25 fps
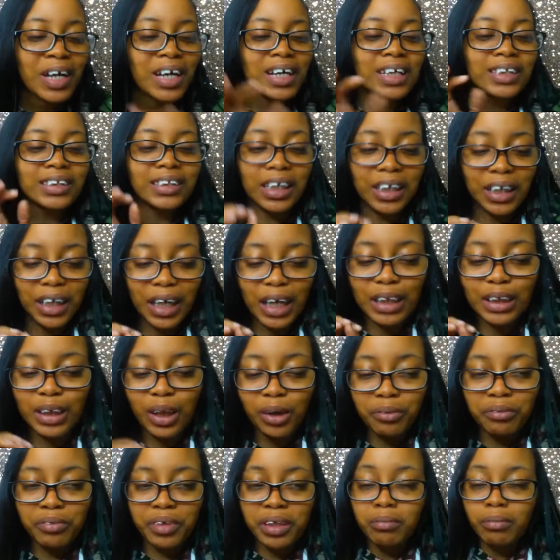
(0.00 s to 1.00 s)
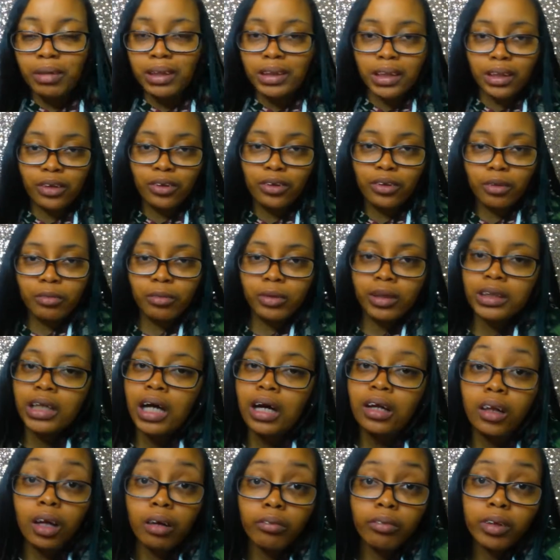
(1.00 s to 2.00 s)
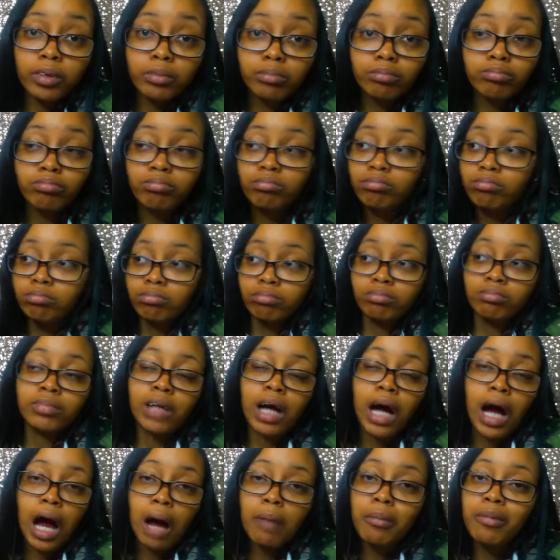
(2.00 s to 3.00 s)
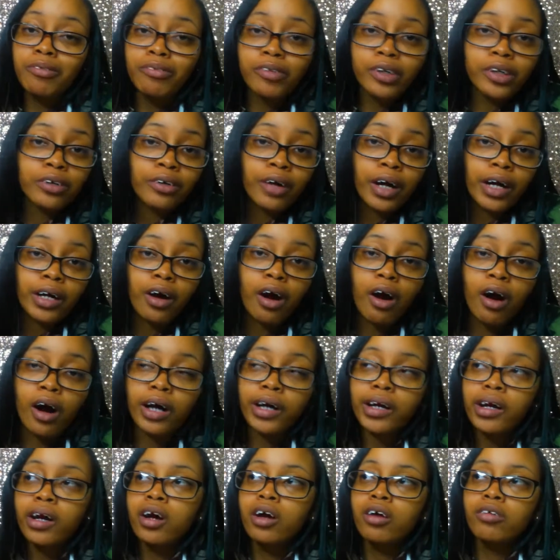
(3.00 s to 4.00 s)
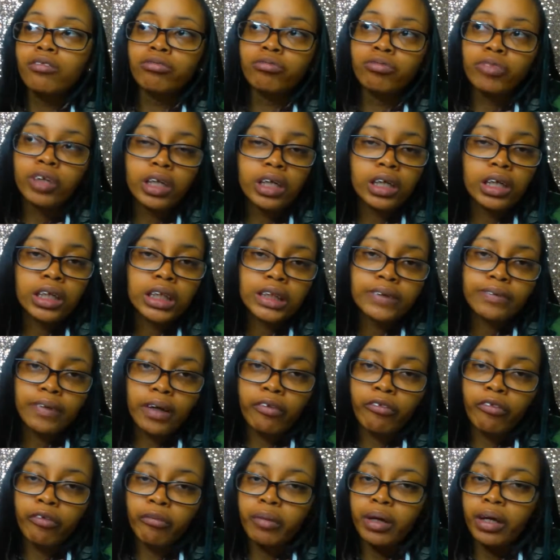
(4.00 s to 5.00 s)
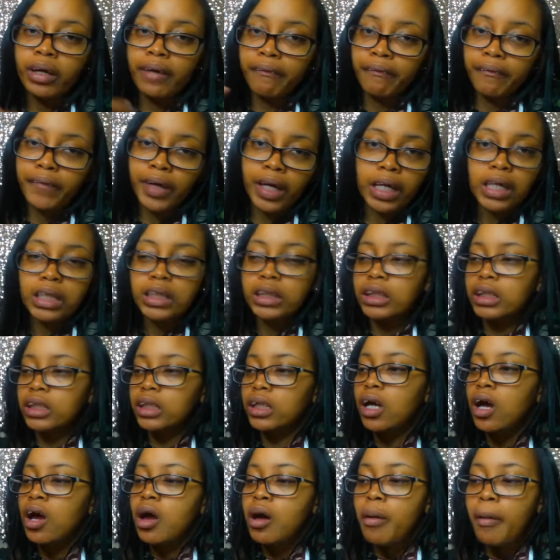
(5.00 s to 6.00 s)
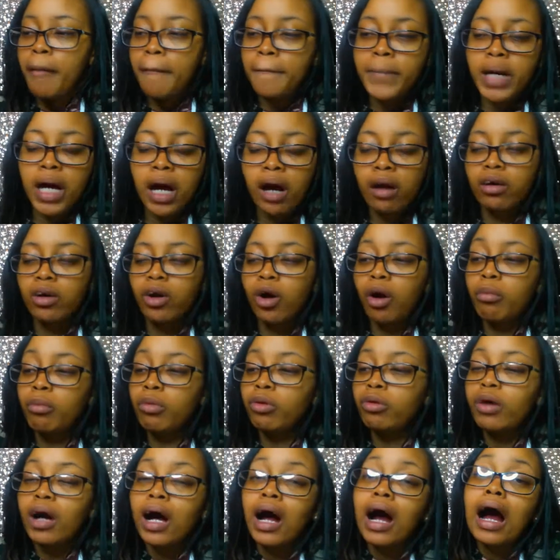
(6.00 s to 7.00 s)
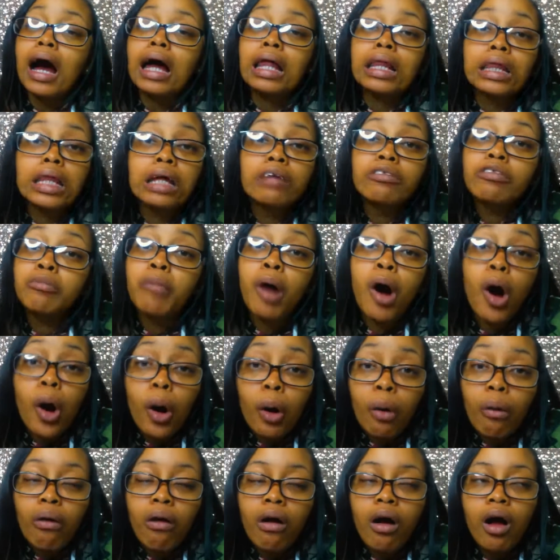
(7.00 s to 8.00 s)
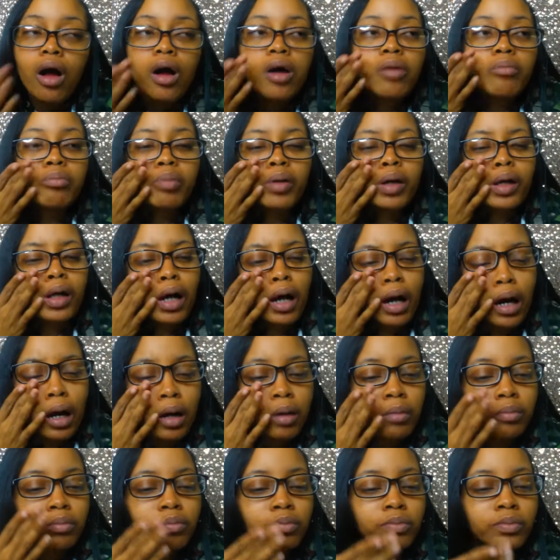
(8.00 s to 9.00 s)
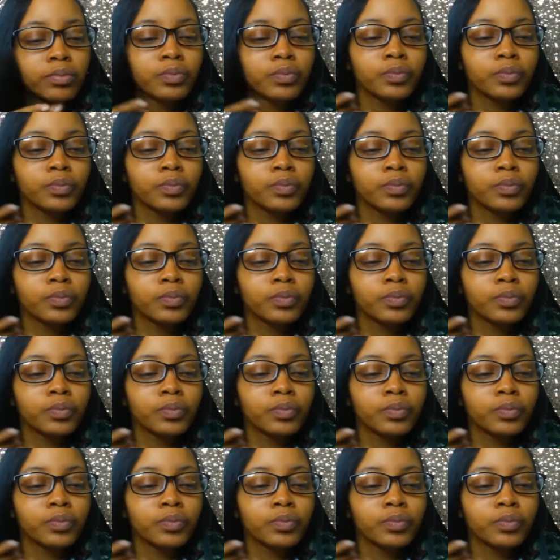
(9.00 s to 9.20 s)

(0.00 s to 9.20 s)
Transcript: It's not that I don't read my secular books. I love them. I'm a reader at heart. Reading is fun for me. Fantasy, paranormal, I love them all. But um,